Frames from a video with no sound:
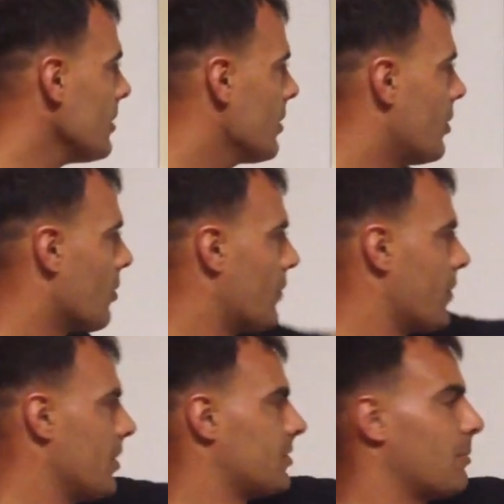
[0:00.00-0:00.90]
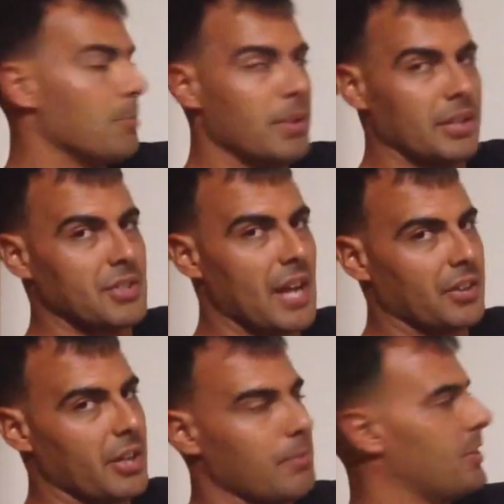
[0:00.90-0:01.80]
In order for this number to be
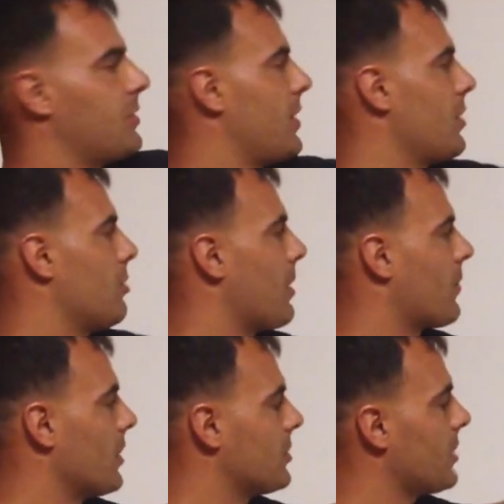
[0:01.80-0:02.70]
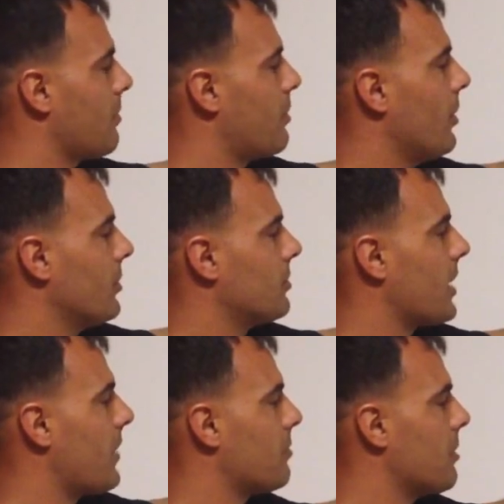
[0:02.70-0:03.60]
exactly 8 minutes of angle, my front sight post would
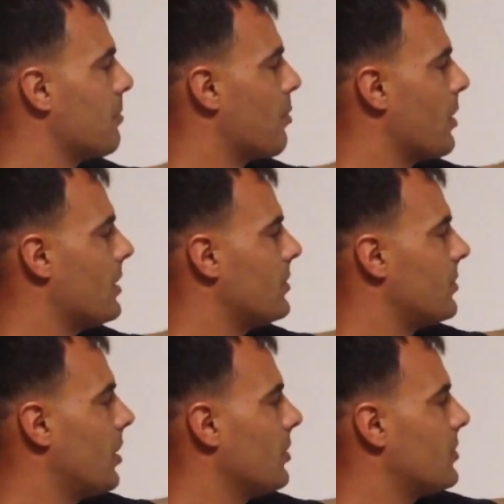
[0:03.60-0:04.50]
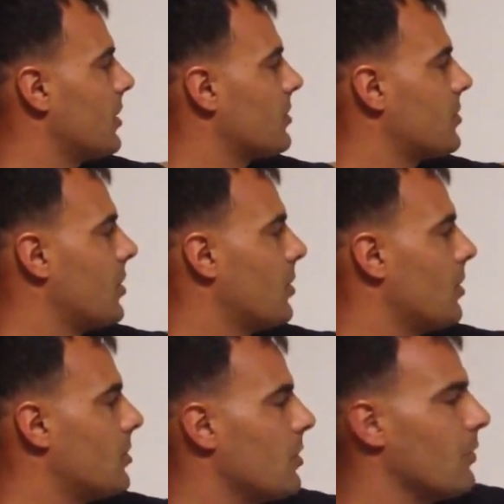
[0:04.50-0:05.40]
have to be
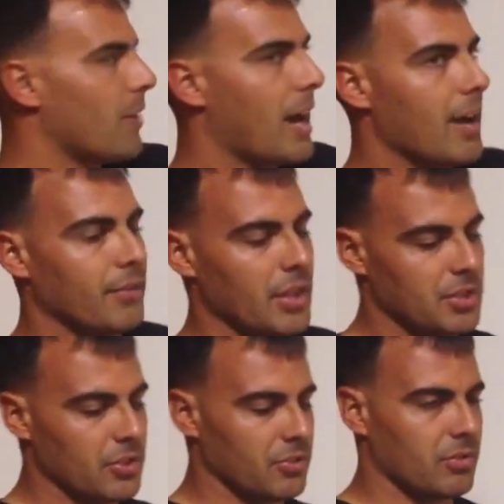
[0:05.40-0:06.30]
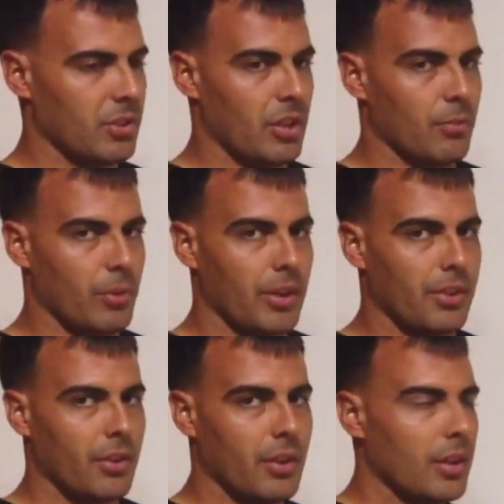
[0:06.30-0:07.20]
0.06225 inches in
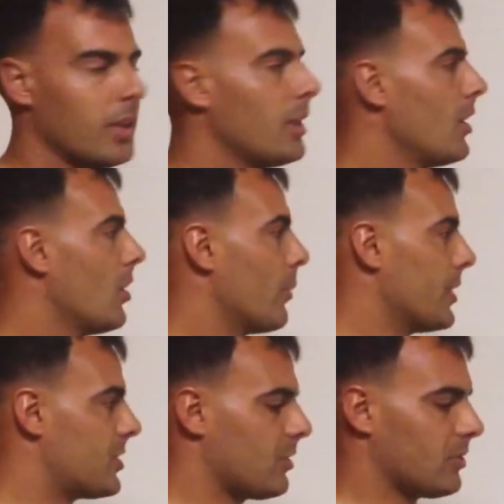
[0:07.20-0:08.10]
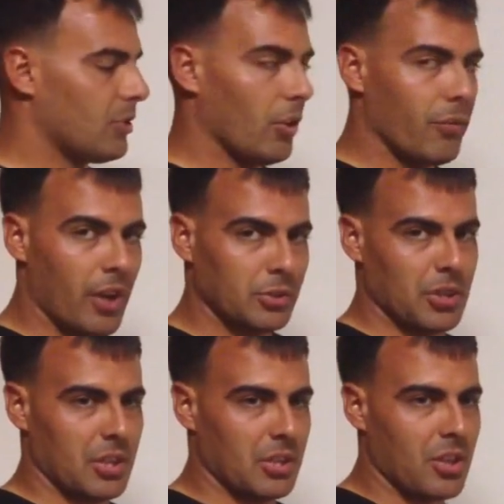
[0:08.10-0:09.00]
width, which still falls
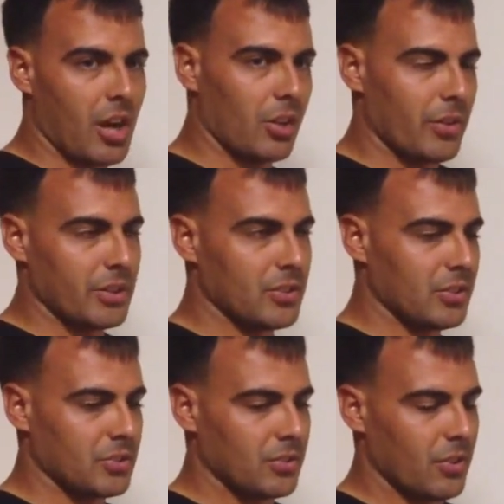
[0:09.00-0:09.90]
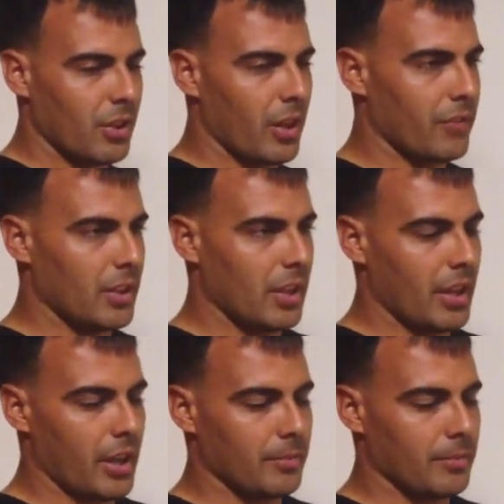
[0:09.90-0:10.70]
within the tolerances of the